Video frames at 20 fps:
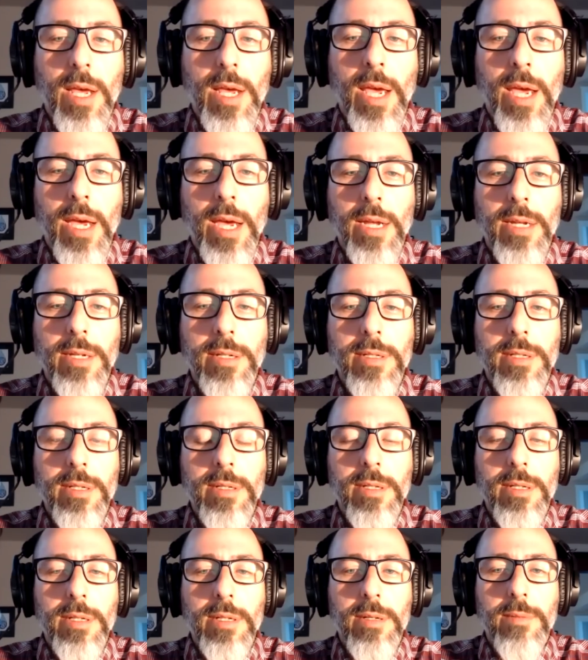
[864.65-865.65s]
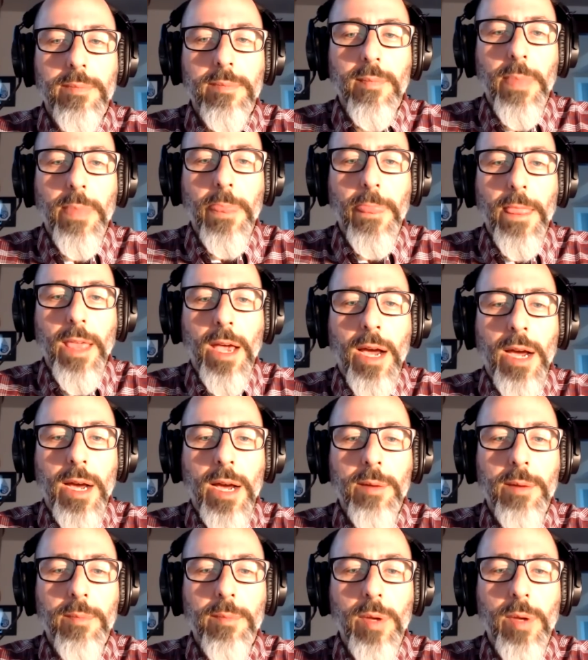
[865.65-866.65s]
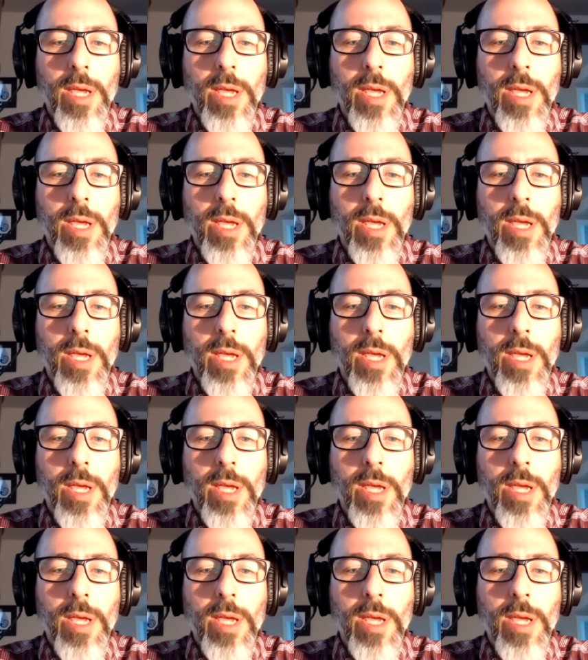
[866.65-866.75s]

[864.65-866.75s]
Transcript: And I know